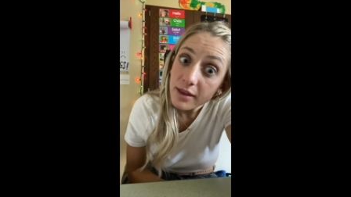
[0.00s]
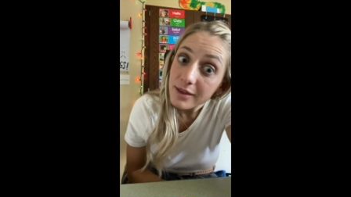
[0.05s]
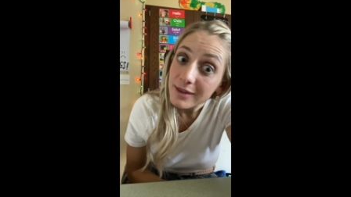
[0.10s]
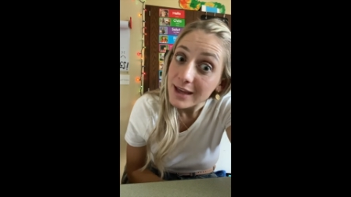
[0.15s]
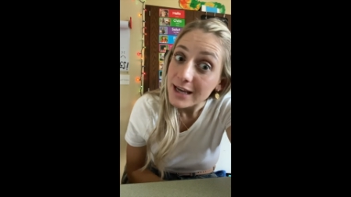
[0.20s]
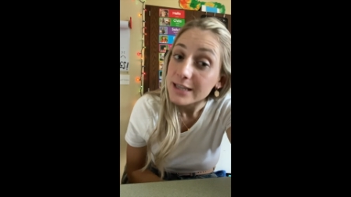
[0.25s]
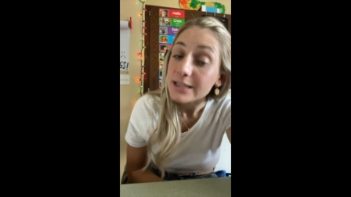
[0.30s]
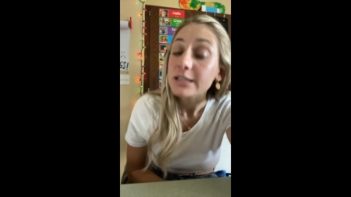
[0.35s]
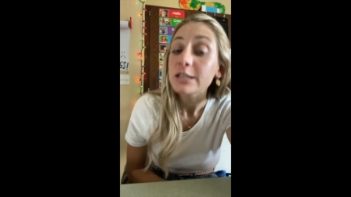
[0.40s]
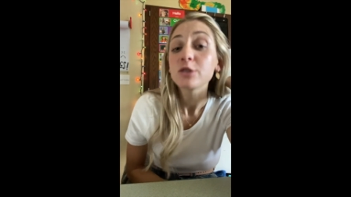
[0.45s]

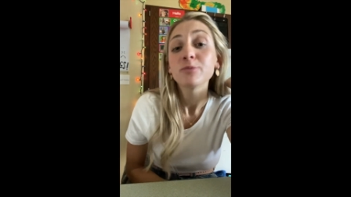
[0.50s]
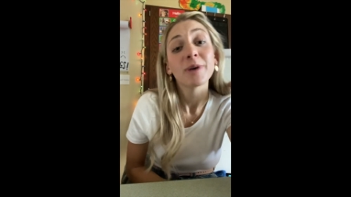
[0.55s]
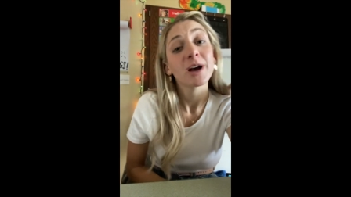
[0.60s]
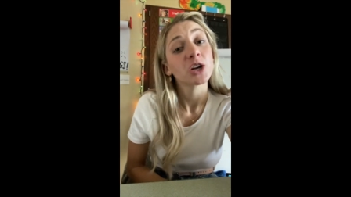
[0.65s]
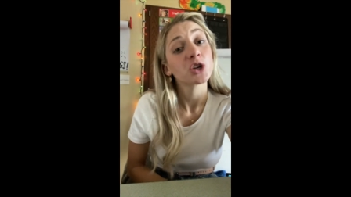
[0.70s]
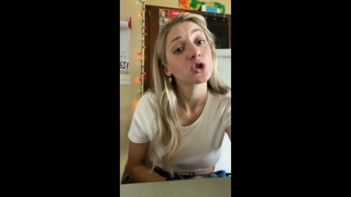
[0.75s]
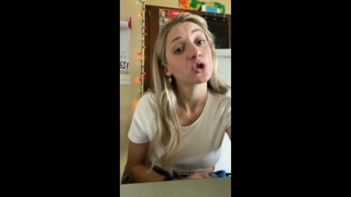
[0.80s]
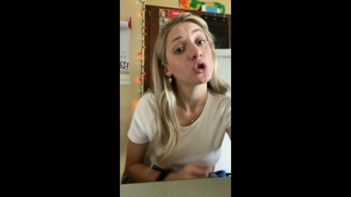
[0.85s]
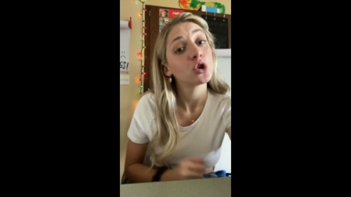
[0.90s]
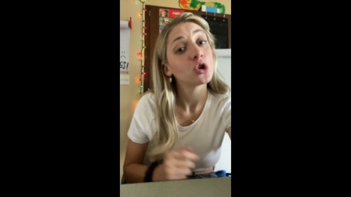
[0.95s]
this
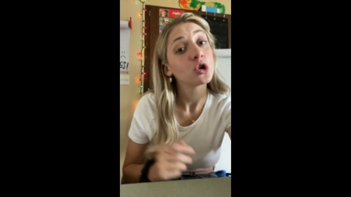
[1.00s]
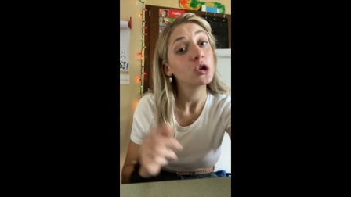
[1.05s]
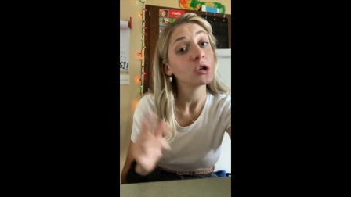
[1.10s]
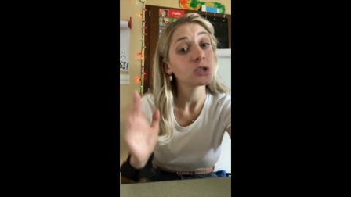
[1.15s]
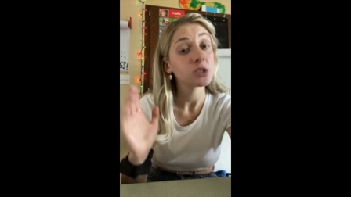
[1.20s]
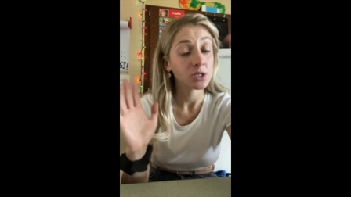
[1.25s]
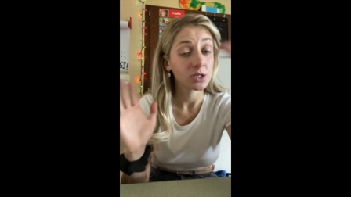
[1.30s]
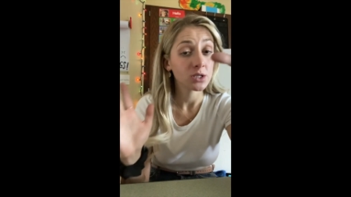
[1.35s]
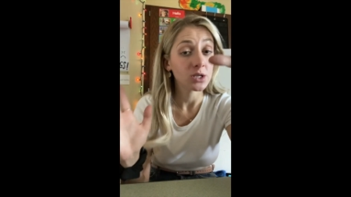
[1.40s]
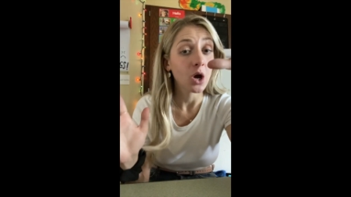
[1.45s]
special
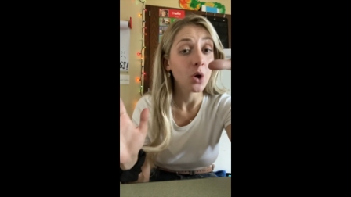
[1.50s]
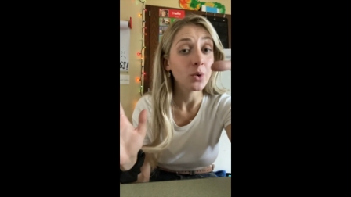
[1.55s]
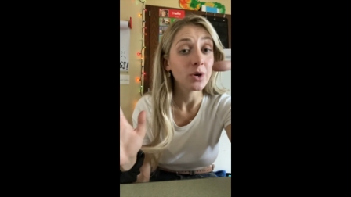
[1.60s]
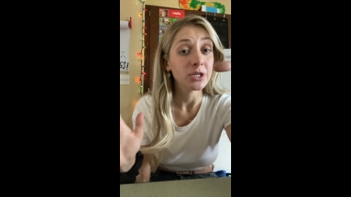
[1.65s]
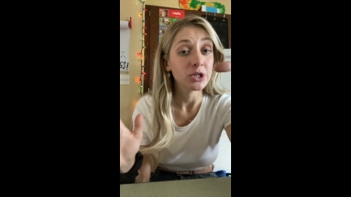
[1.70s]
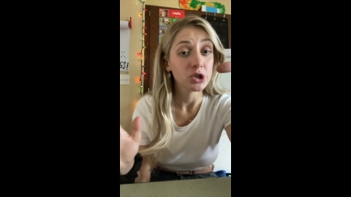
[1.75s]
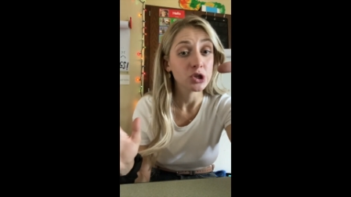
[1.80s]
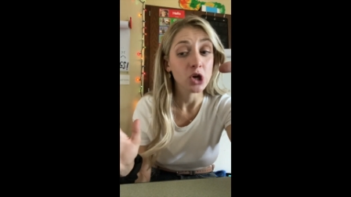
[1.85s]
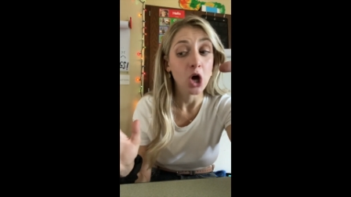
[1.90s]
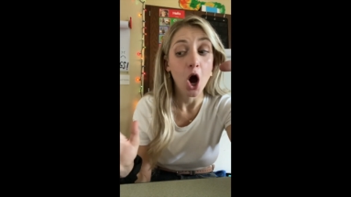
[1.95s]

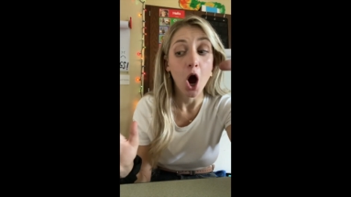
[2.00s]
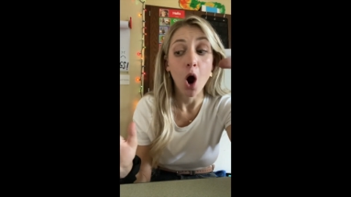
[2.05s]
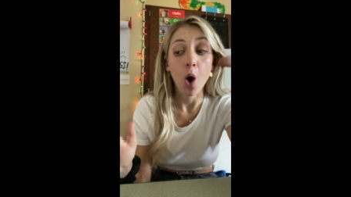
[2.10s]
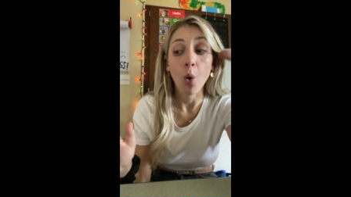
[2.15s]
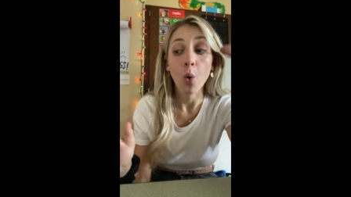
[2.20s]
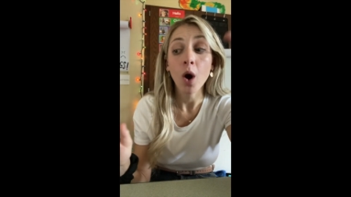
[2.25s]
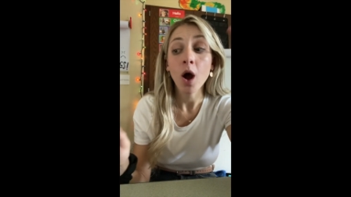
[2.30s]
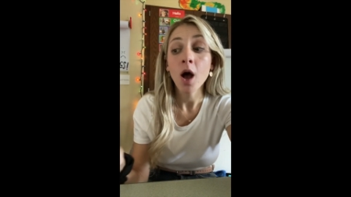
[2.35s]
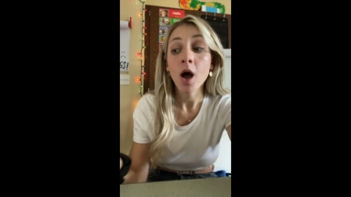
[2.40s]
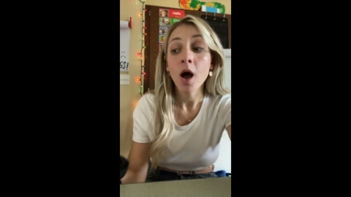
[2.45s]
so-and-so